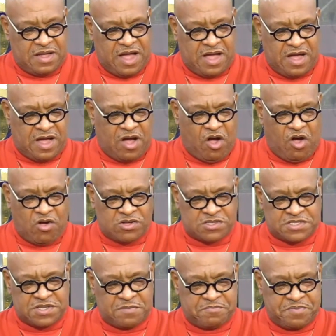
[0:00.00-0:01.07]
uh,
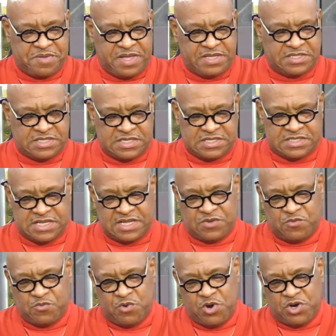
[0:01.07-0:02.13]
awesome pieces in
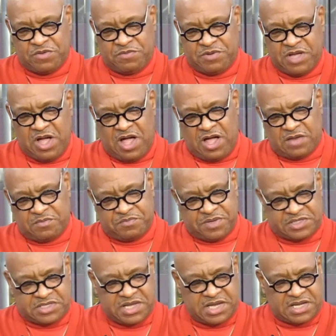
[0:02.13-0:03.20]
the Word of God,
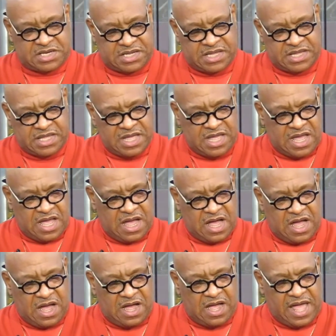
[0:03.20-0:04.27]
particularly
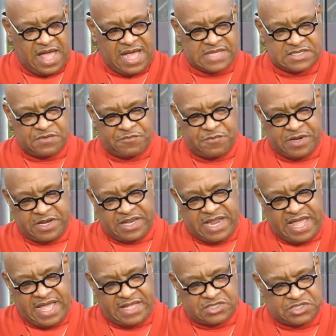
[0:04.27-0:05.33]
uh, as it
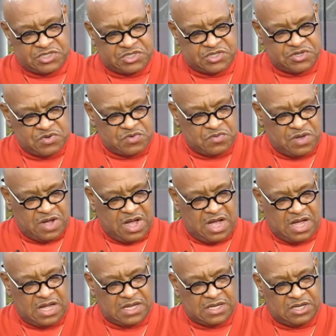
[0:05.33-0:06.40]
relates to
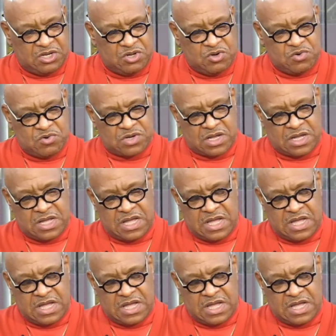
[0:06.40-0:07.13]
uh, Luke.